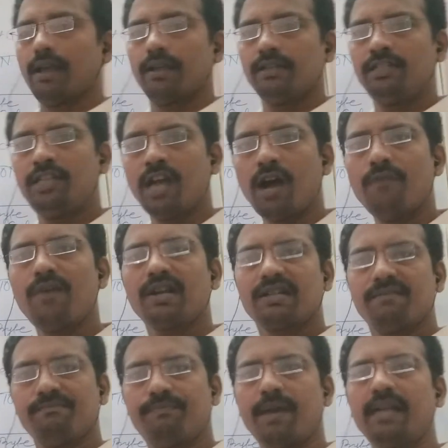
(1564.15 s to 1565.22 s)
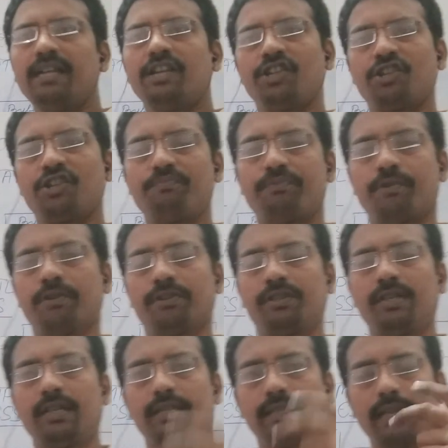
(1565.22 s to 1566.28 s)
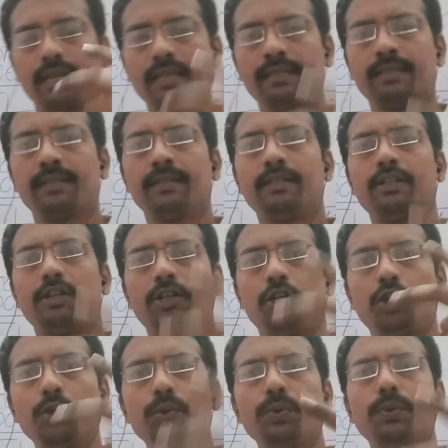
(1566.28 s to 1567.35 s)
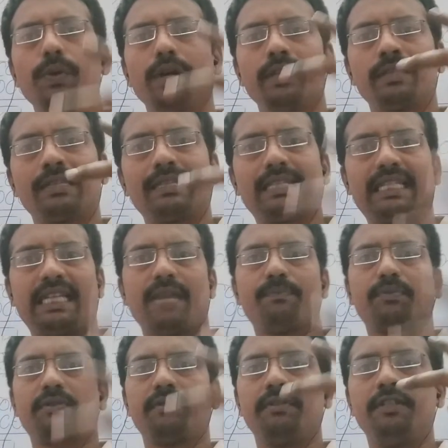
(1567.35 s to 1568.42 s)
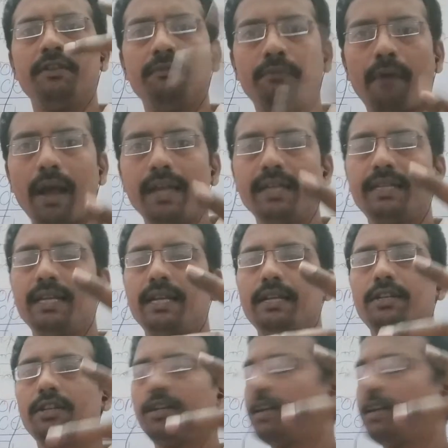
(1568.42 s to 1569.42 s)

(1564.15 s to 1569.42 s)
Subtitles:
Java compilation process is a two steps divided